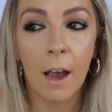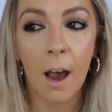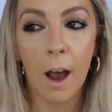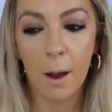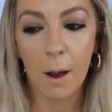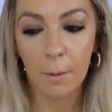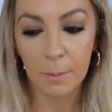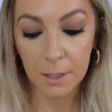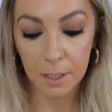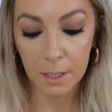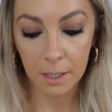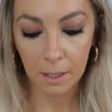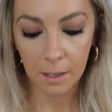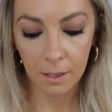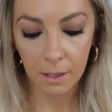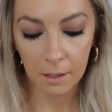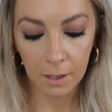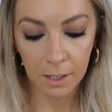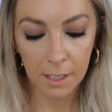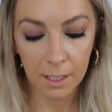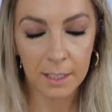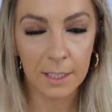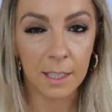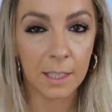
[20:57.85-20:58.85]
up to,
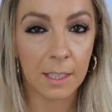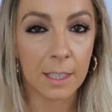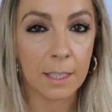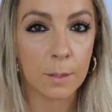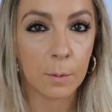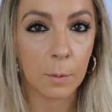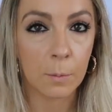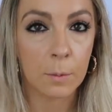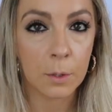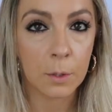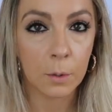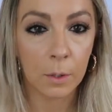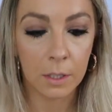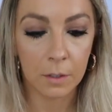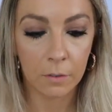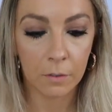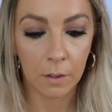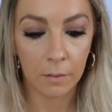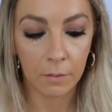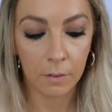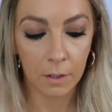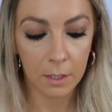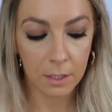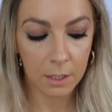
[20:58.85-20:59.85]
like I said, this one was
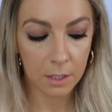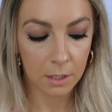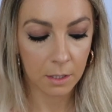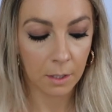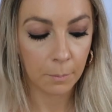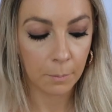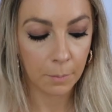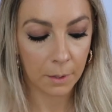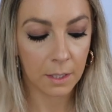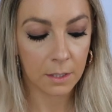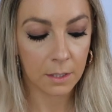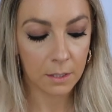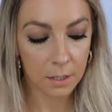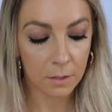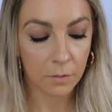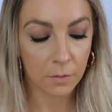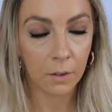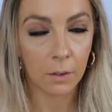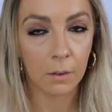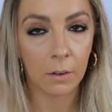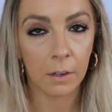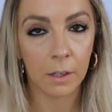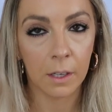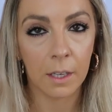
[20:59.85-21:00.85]
£25.99, but it does
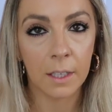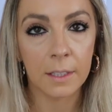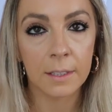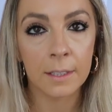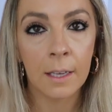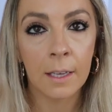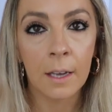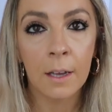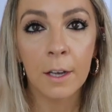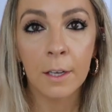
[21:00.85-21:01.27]
feel like it's